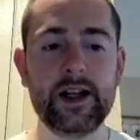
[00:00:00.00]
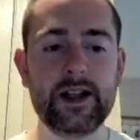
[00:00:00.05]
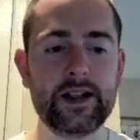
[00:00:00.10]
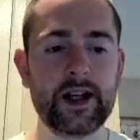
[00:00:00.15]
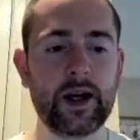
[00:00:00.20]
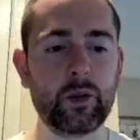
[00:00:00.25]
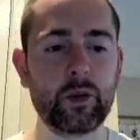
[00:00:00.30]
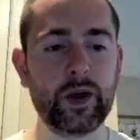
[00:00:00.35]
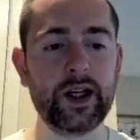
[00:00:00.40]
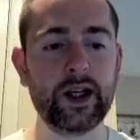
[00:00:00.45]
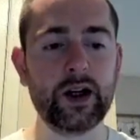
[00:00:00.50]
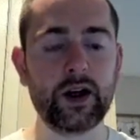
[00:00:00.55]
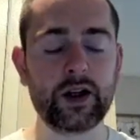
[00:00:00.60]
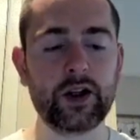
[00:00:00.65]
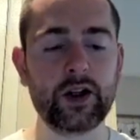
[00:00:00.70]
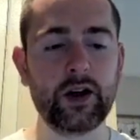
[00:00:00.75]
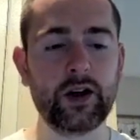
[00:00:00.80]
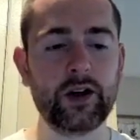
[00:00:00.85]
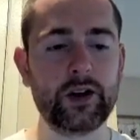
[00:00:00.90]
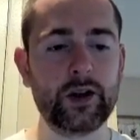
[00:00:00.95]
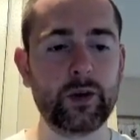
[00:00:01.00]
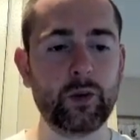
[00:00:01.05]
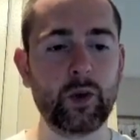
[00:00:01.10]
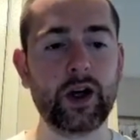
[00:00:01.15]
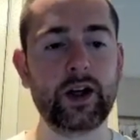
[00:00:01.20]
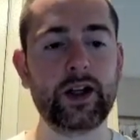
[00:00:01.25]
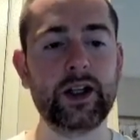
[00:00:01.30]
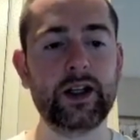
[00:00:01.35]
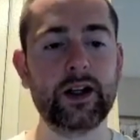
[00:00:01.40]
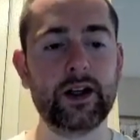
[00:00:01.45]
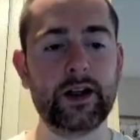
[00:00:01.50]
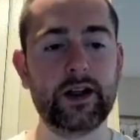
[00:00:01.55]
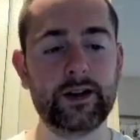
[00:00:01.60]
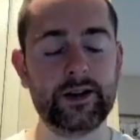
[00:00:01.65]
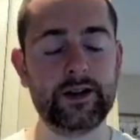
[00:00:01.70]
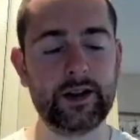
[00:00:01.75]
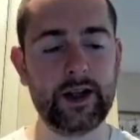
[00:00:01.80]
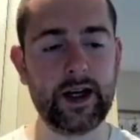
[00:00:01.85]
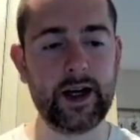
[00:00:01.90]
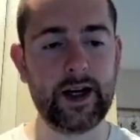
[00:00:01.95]
that we are currently working
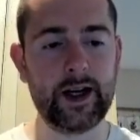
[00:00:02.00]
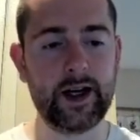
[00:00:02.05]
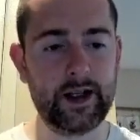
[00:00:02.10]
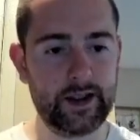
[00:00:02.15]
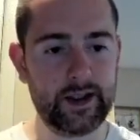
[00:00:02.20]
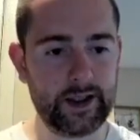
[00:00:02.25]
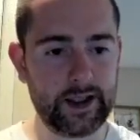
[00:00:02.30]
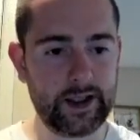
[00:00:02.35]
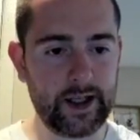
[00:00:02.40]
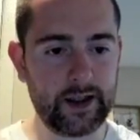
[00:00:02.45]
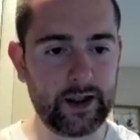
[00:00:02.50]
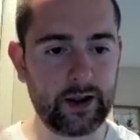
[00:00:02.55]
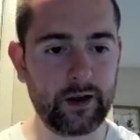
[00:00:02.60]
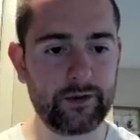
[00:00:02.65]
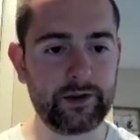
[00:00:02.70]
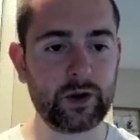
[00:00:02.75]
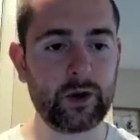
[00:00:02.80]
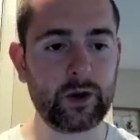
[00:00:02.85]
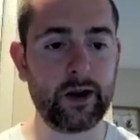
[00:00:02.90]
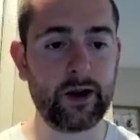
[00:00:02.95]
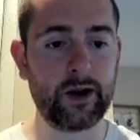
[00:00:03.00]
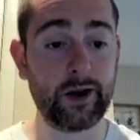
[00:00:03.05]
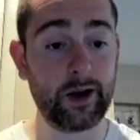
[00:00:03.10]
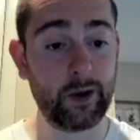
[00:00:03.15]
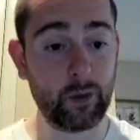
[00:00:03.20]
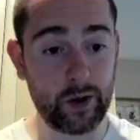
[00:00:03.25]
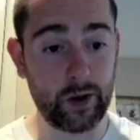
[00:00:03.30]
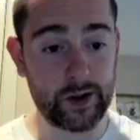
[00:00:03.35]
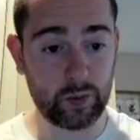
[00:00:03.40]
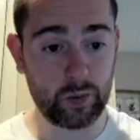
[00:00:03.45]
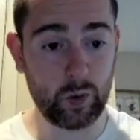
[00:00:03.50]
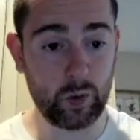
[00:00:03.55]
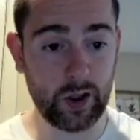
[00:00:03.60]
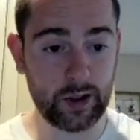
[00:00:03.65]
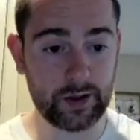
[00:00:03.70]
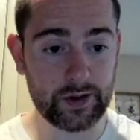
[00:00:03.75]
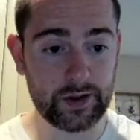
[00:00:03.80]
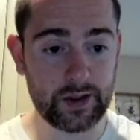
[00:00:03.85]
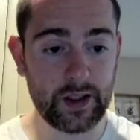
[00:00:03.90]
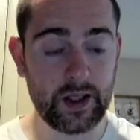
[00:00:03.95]
on and getting off the ground and what's
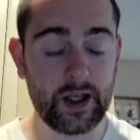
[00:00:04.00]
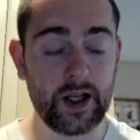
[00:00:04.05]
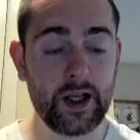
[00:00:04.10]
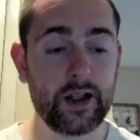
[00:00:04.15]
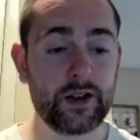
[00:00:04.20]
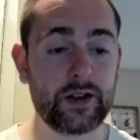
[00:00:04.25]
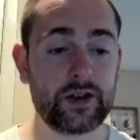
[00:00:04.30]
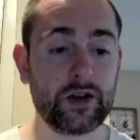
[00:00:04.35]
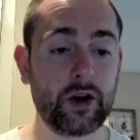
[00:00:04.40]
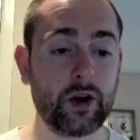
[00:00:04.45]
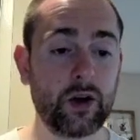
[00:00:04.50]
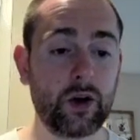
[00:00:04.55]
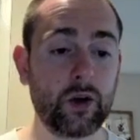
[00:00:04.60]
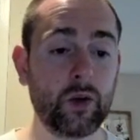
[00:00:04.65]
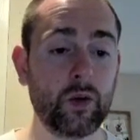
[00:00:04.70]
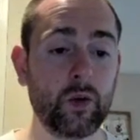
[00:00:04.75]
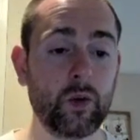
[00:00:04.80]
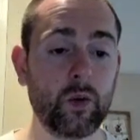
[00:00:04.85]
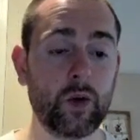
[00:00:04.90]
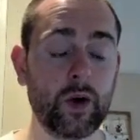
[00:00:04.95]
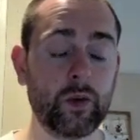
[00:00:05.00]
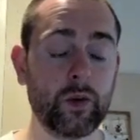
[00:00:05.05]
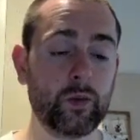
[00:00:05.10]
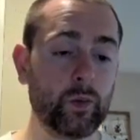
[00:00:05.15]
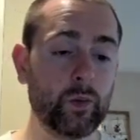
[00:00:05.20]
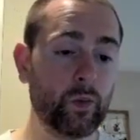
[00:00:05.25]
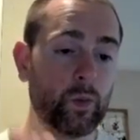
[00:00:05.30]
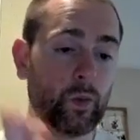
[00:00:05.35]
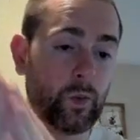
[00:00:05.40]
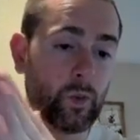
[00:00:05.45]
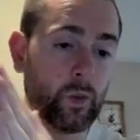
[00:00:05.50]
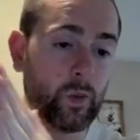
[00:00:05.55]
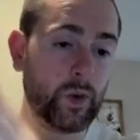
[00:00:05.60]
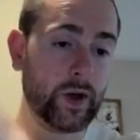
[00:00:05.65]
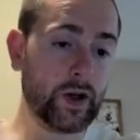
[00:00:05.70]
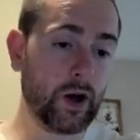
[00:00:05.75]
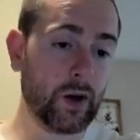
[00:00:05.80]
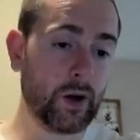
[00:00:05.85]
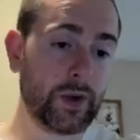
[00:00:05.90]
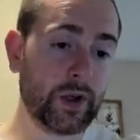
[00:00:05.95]
worked. So when
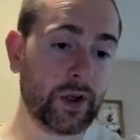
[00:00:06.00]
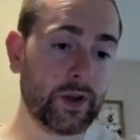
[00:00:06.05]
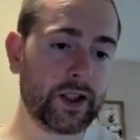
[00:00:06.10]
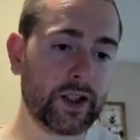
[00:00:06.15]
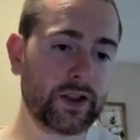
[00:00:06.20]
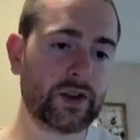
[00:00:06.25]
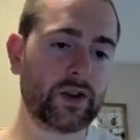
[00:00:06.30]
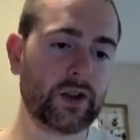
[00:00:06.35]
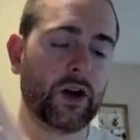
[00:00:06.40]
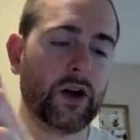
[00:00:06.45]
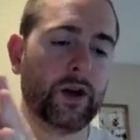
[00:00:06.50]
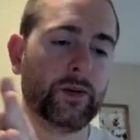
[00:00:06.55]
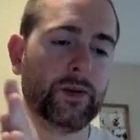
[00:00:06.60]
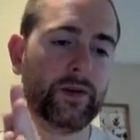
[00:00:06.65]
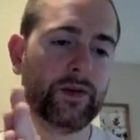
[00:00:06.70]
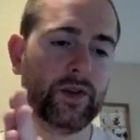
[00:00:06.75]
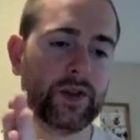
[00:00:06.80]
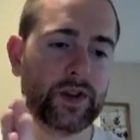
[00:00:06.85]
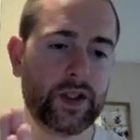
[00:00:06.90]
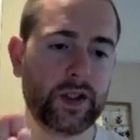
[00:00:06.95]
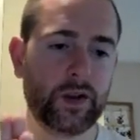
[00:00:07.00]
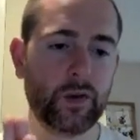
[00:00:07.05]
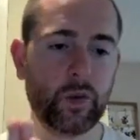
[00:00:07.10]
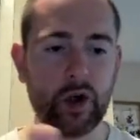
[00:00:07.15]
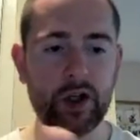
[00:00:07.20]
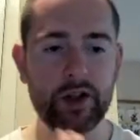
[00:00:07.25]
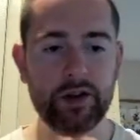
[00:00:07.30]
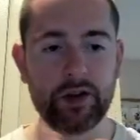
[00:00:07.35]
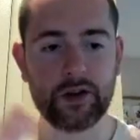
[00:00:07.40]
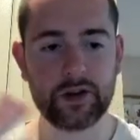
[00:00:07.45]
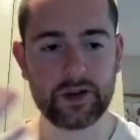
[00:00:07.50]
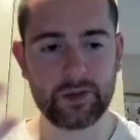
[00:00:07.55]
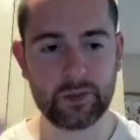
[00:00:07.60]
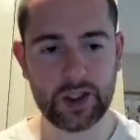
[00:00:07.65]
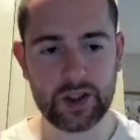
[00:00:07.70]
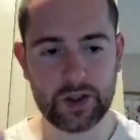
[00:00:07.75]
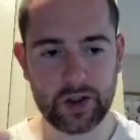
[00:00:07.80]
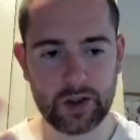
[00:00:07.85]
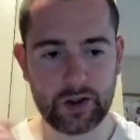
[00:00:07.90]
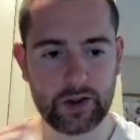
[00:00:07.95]
we are building a startup, the first thing you want to do is
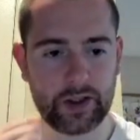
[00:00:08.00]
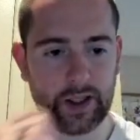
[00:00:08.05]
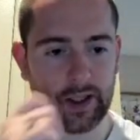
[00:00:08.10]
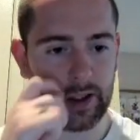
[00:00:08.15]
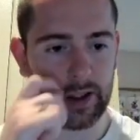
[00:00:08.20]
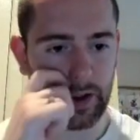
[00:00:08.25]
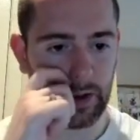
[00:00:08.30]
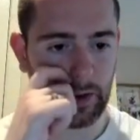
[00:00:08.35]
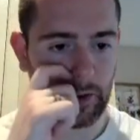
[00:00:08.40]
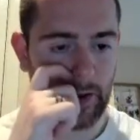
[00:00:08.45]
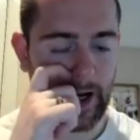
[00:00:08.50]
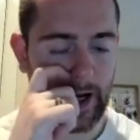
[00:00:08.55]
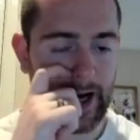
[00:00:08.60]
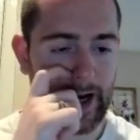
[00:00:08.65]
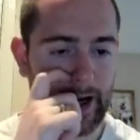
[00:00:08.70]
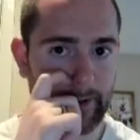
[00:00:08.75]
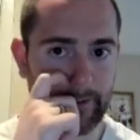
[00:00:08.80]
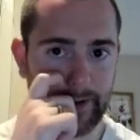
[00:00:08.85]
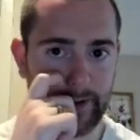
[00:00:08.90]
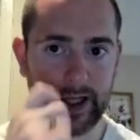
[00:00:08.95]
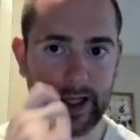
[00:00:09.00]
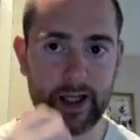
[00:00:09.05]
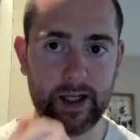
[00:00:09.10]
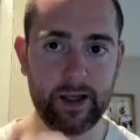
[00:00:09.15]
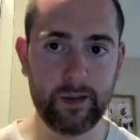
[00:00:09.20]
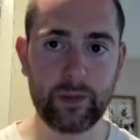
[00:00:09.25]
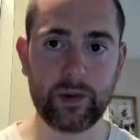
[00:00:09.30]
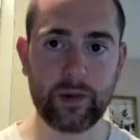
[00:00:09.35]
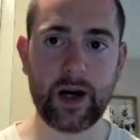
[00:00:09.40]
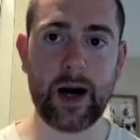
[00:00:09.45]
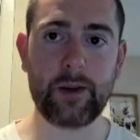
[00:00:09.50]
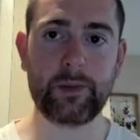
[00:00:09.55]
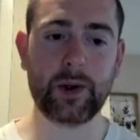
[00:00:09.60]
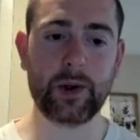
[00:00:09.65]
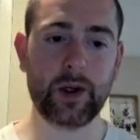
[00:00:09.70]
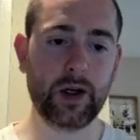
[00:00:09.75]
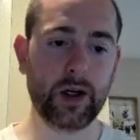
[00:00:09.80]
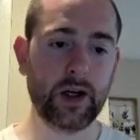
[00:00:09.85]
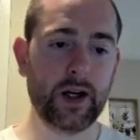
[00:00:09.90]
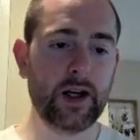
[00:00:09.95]
make sure that you have a
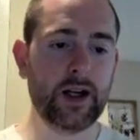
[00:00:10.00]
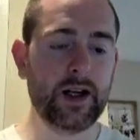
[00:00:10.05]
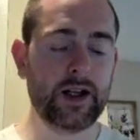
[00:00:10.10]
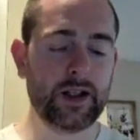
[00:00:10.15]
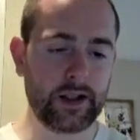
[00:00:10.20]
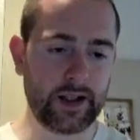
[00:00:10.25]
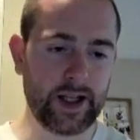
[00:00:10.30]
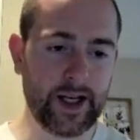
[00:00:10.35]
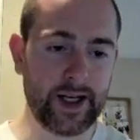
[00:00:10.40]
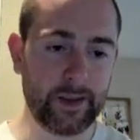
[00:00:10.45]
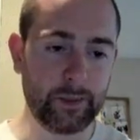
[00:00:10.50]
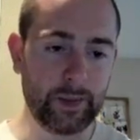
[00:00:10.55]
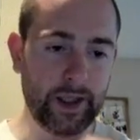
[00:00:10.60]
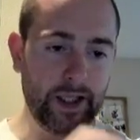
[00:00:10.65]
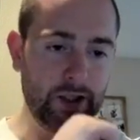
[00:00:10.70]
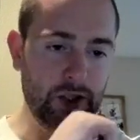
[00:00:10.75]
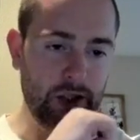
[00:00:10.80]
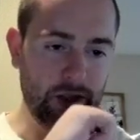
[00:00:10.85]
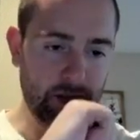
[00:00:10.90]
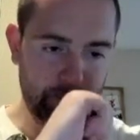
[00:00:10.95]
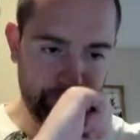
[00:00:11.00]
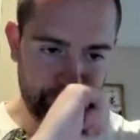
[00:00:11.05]
proper landing page.